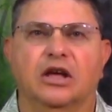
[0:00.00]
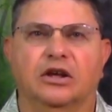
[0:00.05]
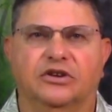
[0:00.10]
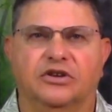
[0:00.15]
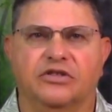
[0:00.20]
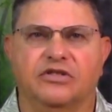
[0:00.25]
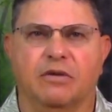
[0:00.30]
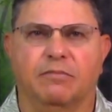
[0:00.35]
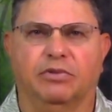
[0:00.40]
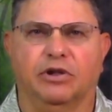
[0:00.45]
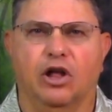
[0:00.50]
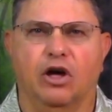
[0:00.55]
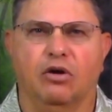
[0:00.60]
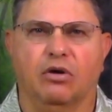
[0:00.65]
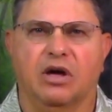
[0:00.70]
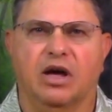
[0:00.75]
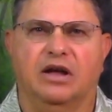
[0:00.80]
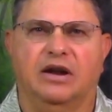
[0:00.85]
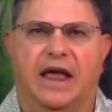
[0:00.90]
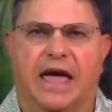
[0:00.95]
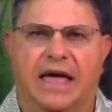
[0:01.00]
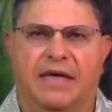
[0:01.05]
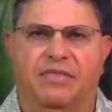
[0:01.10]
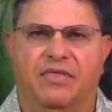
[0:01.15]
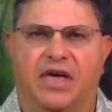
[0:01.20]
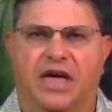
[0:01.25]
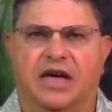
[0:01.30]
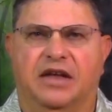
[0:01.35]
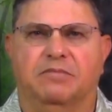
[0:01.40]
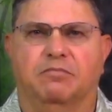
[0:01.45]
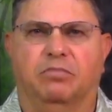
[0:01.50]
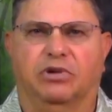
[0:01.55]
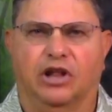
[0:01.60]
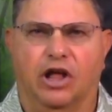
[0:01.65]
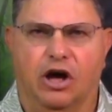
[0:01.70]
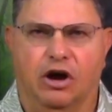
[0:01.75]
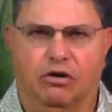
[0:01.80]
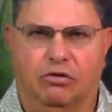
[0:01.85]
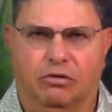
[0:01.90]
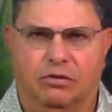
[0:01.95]
to the blowgun and then
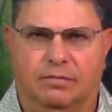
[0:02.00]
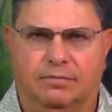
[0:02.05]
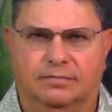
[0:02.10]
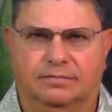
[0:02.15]
blow.